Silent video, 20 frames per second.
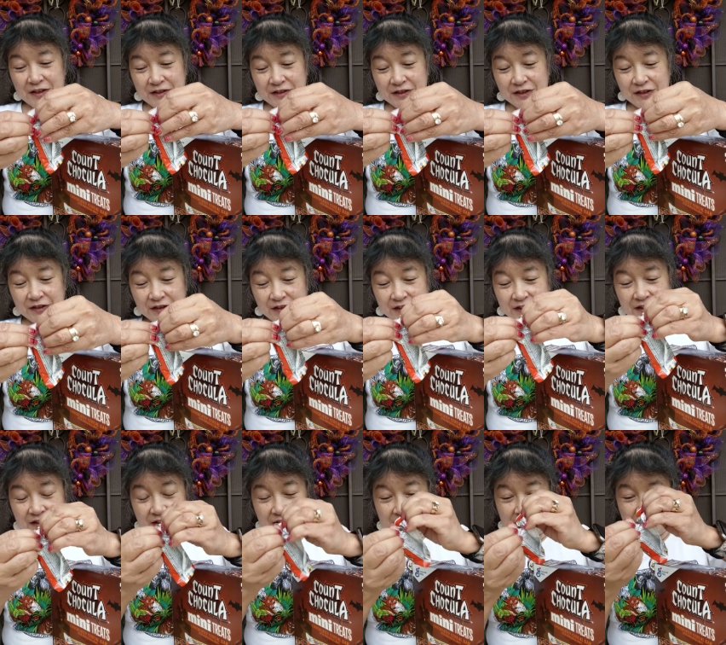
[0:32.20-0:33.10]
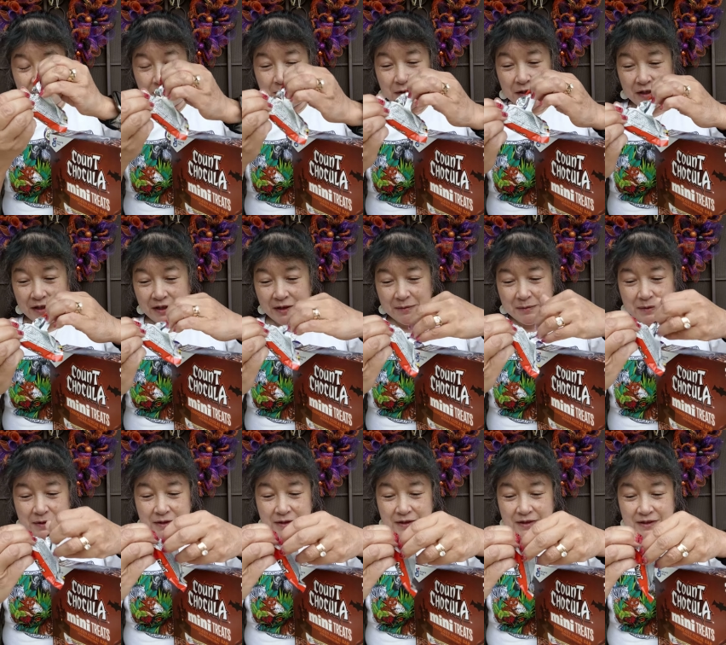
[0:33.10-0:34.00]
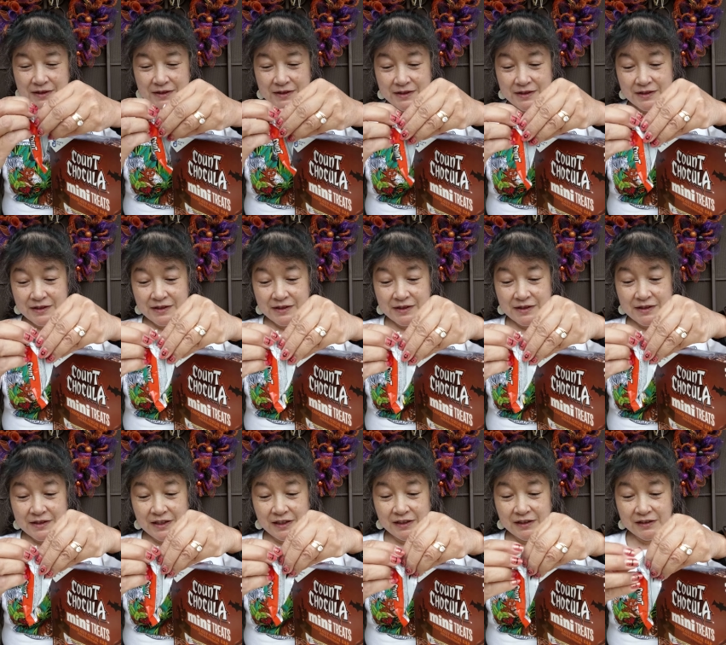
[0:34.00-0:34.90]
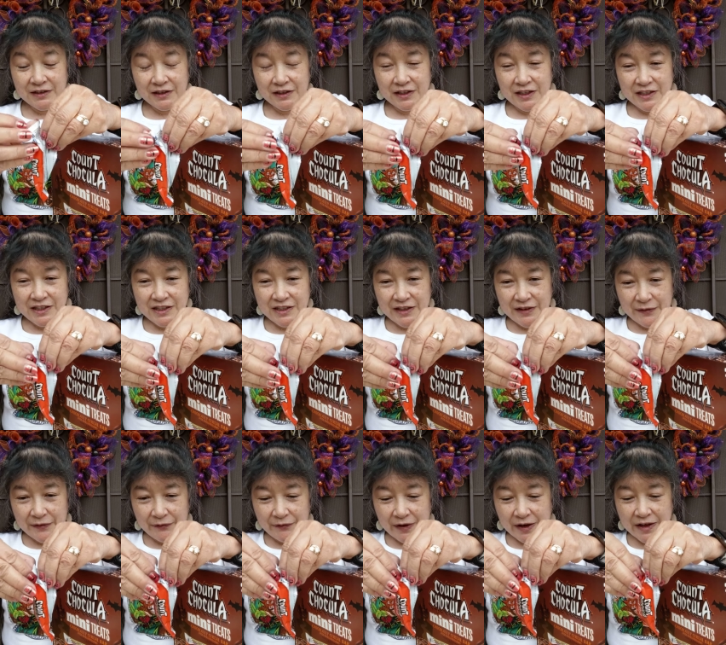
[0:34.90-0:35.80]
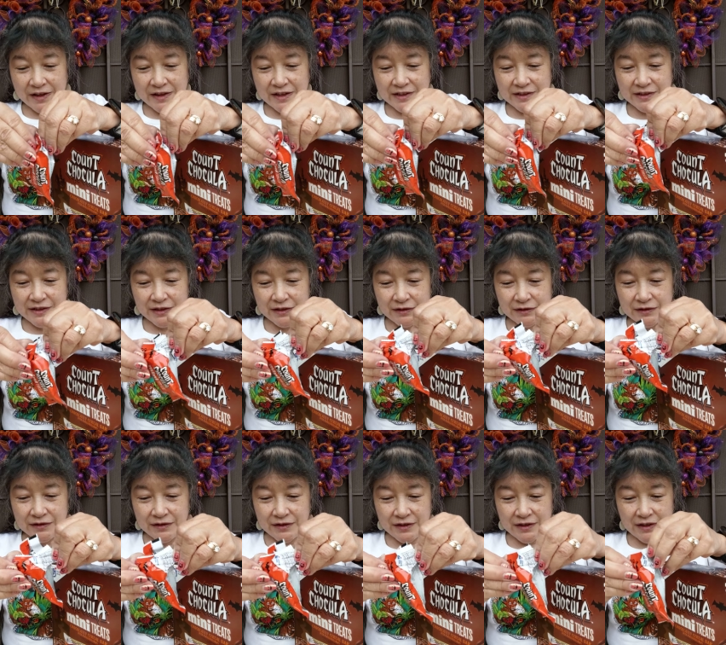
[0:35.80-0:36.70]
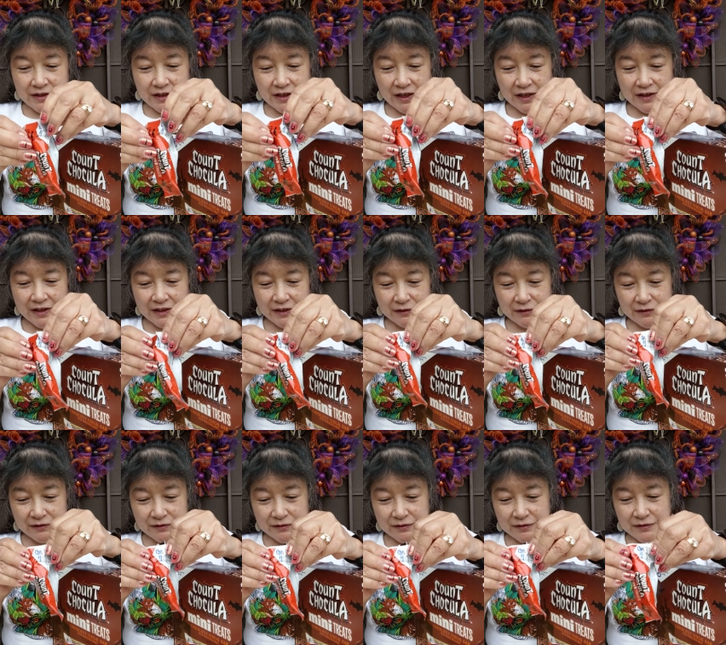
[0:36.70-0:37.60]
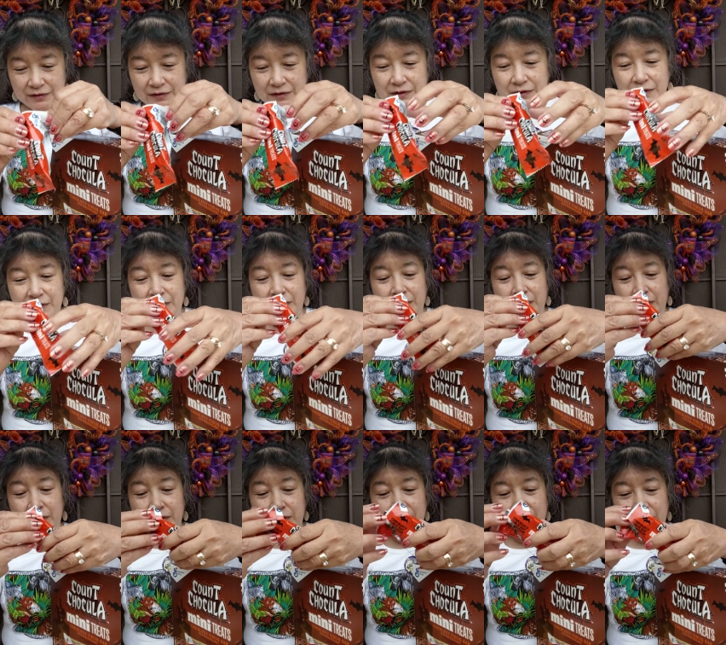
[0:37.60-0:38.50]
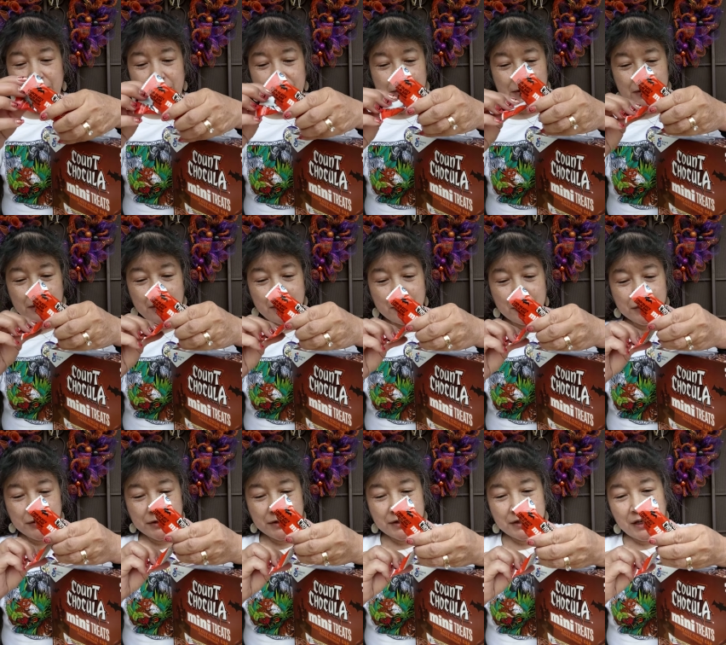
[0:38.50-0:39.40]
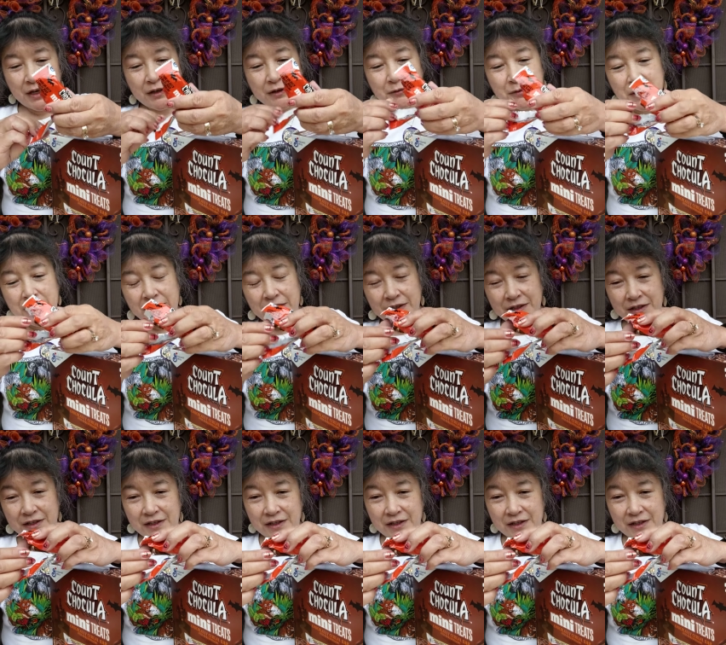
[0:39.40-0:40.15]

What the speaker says: So let's open it up and take a look. I didn't even find these till I think it was almost Halloween.